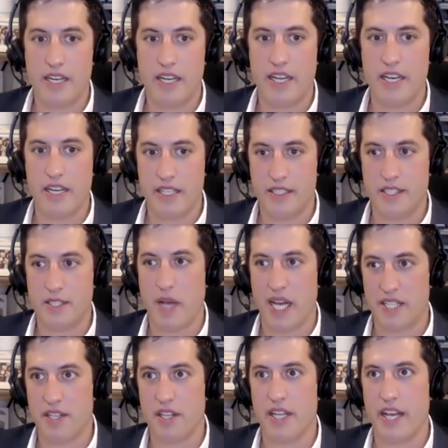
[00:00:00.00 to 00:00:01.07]
And
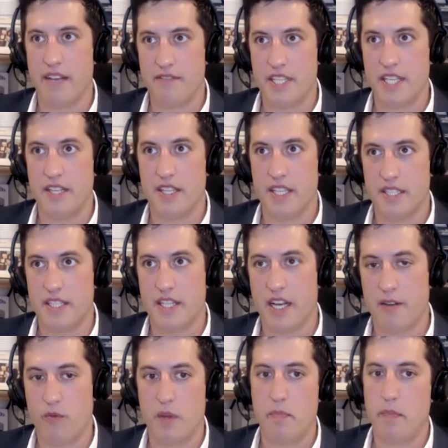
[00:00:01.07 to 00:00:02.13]
especially I've seen this done
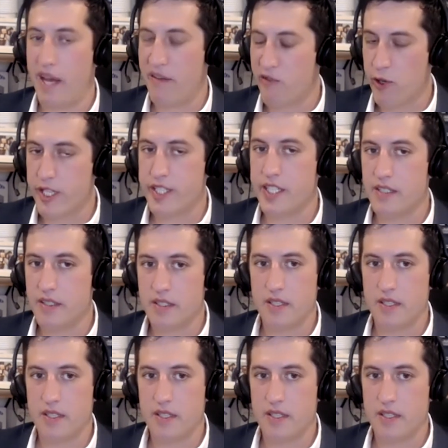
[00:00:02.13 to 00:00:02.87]
with beverages.